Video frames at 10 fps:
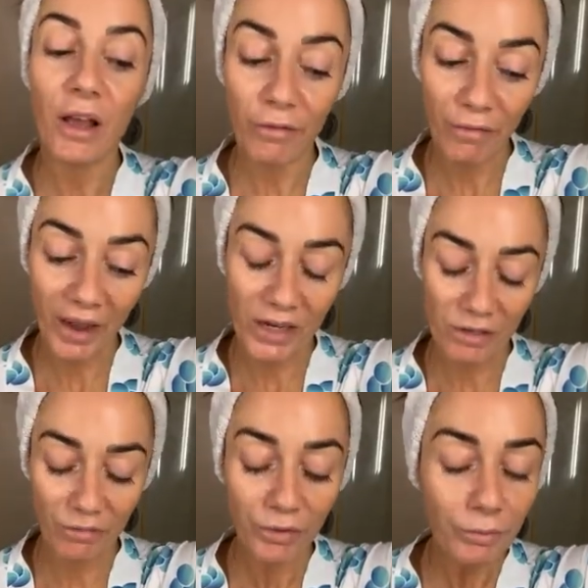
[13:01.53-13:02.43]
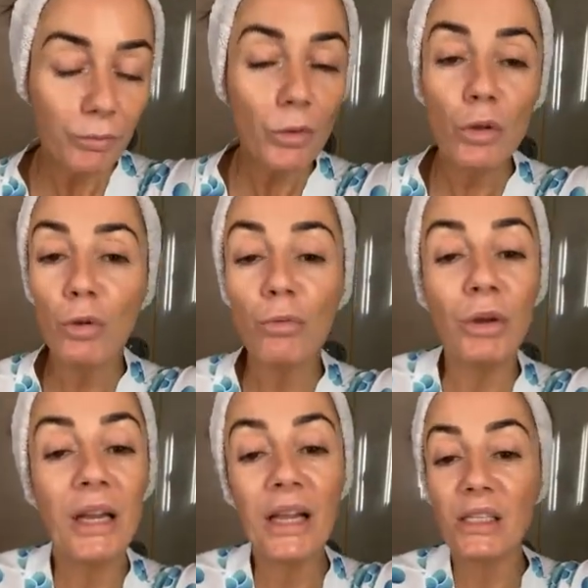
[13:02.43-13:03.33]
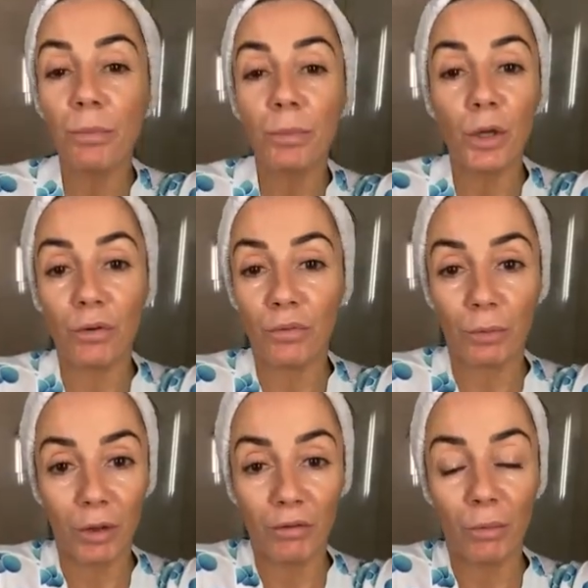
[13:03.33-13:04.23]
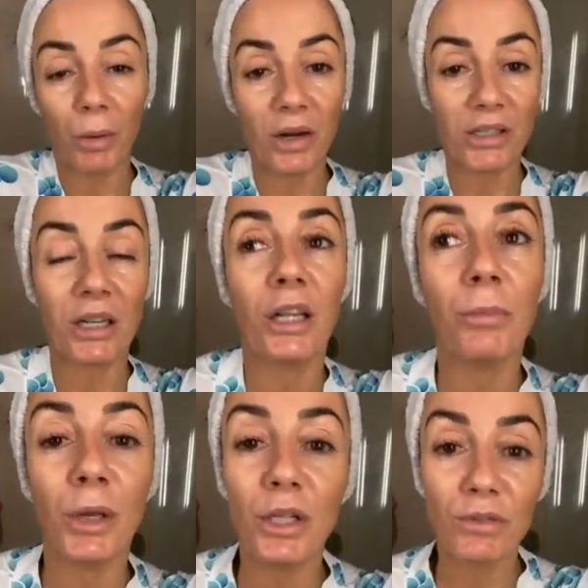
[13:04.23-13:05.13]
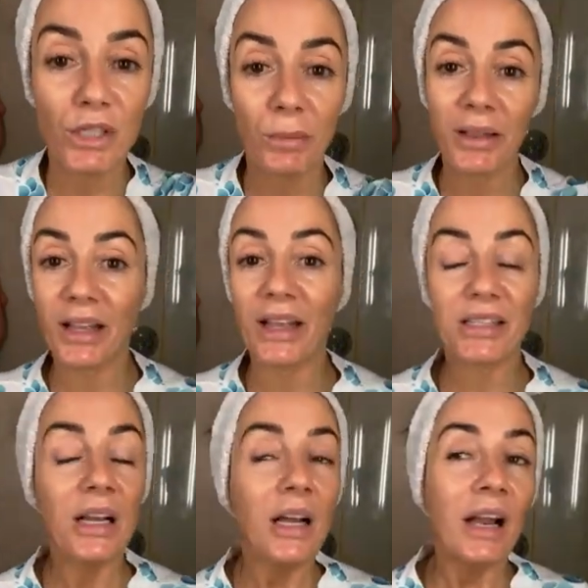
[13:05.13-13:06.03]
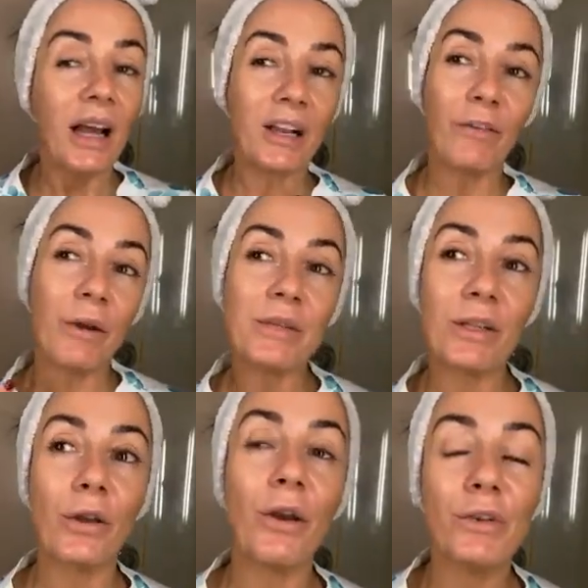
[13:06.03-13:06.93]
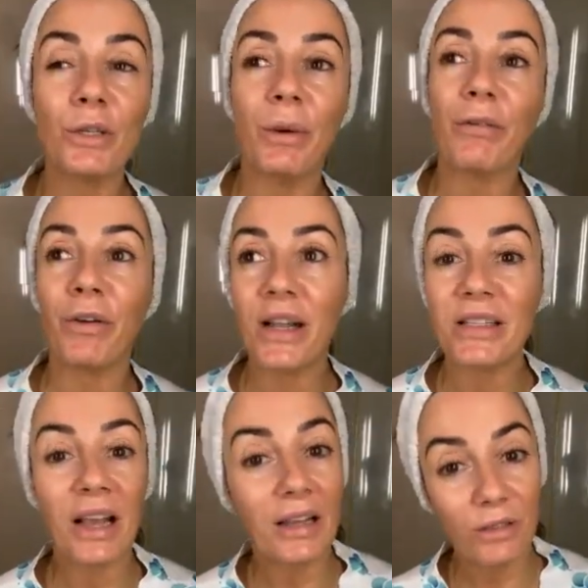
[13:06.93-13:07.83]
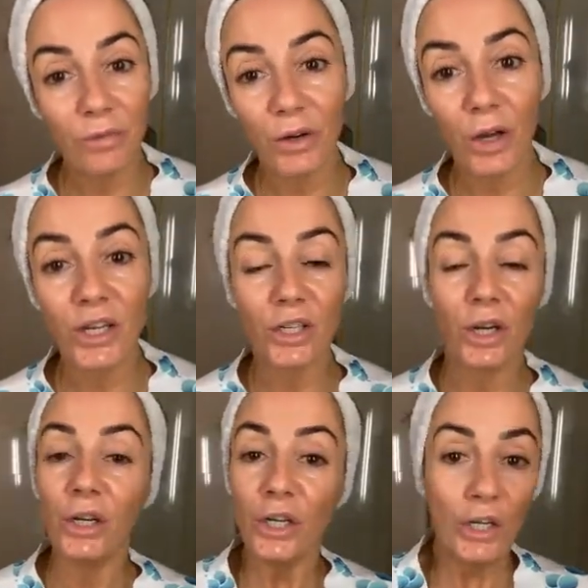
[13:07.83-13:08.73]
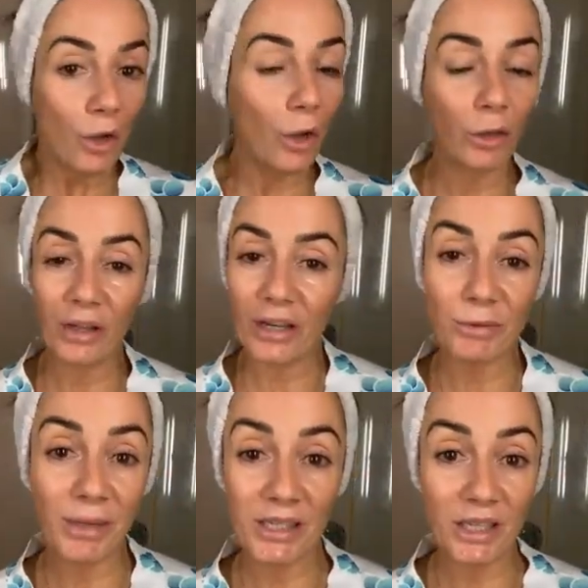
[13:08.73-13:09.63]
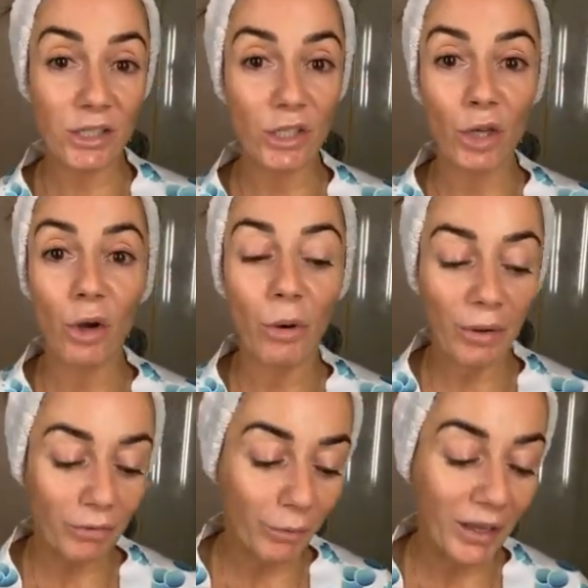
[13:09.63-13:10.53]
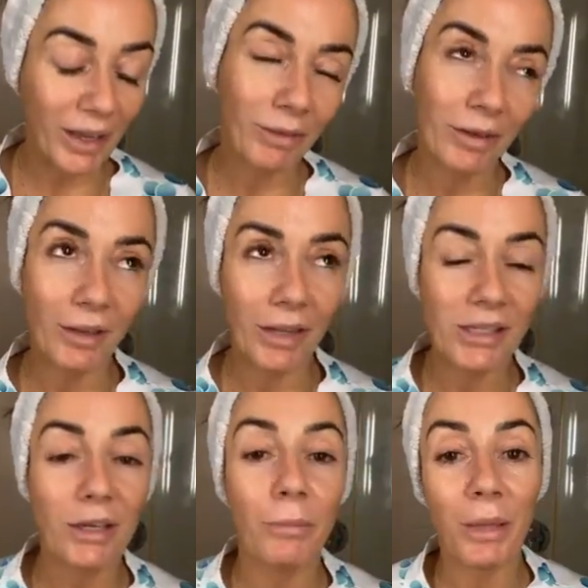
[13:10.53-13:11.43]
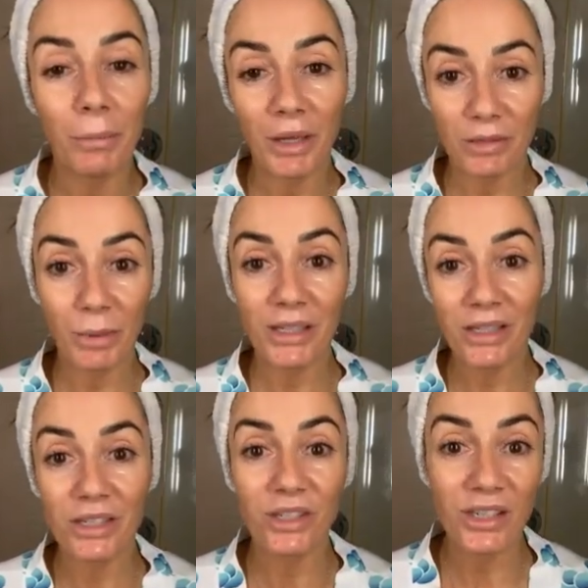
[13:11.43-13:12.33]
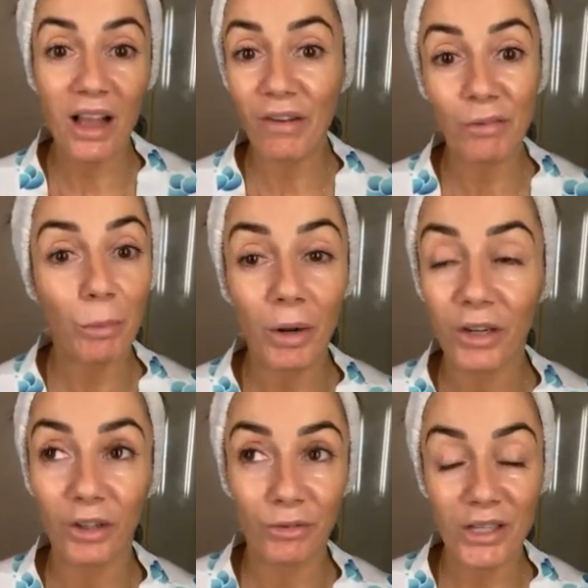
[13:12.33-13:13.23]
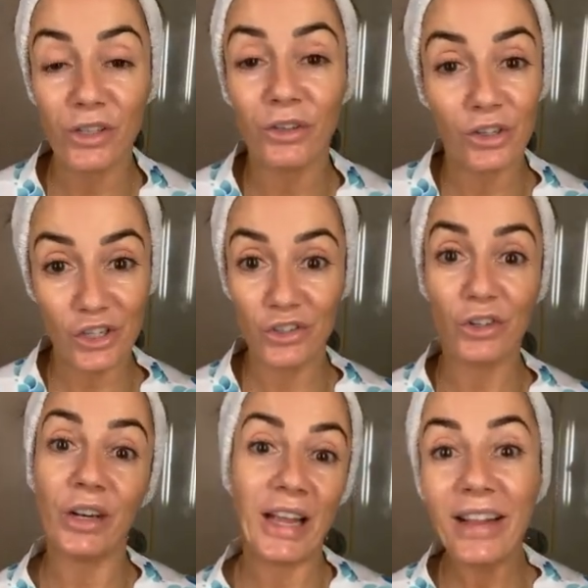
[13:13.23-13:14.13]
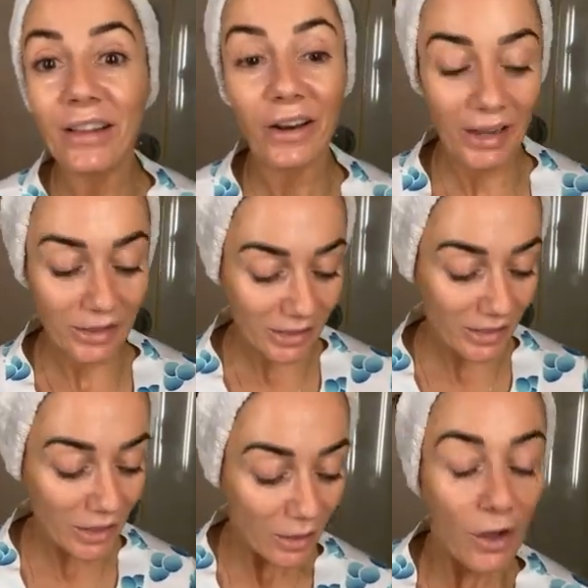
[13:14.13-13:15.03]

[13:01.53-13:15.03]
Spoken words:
effective. It really is a beautiful, beautiful product, and it can be used for so many things. Like if I was going over to my friend's house for a night, or then to my sisters in Galway for the weekend, well, not necessarily me, because my sisters have every product there is under the sun in their houses.